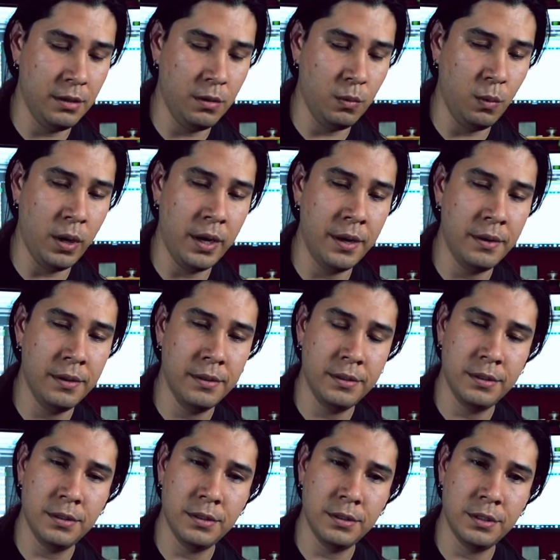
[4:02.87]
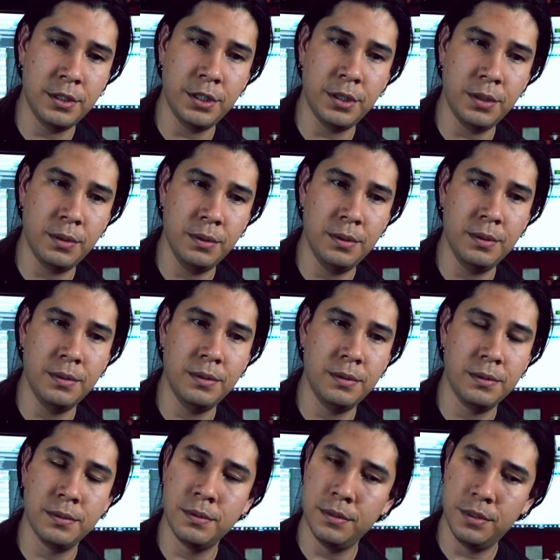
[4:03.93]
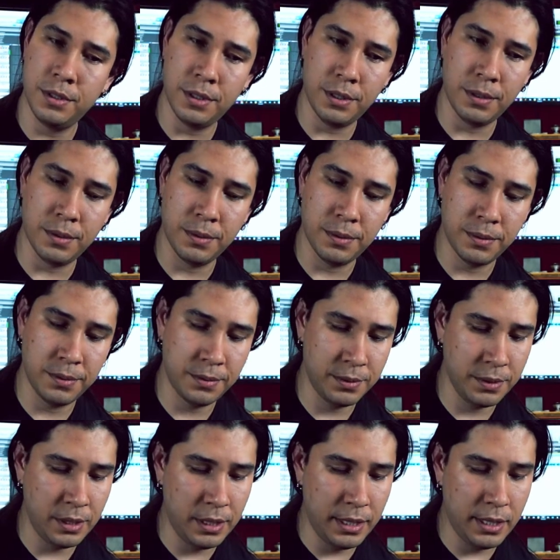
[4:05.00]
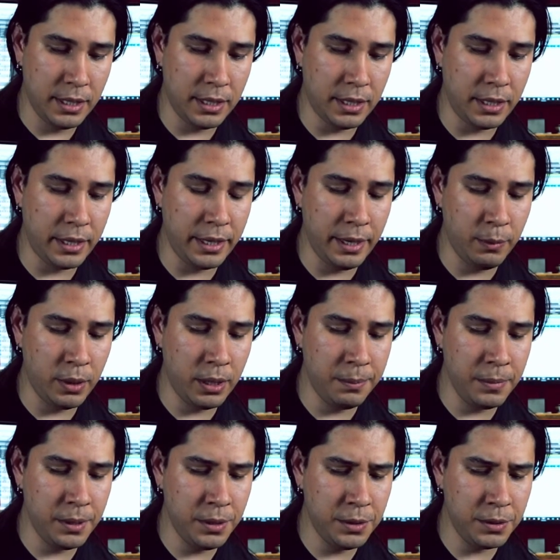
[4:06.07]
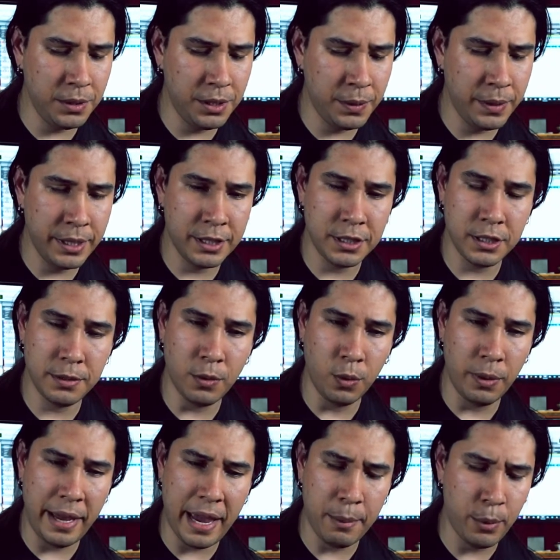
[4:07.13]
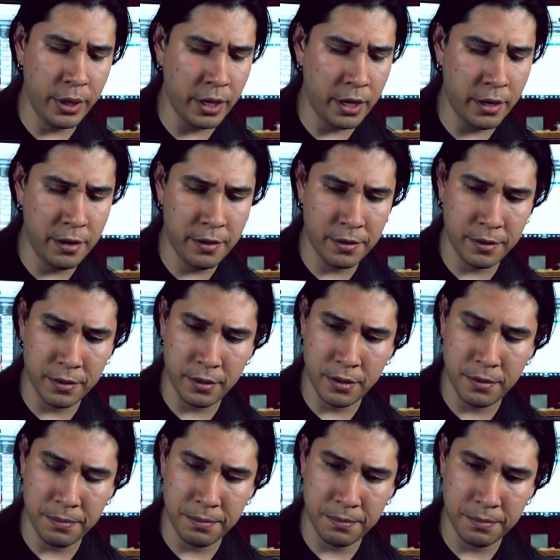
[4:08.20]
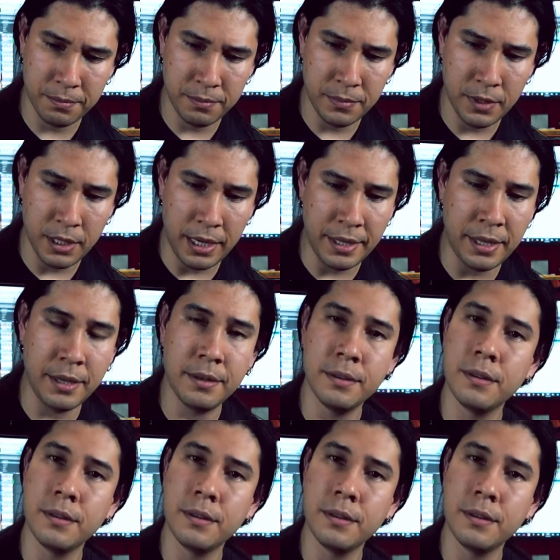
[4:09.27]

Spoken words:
1, 2, 2. And what I'm usually doing is just hammering on, and then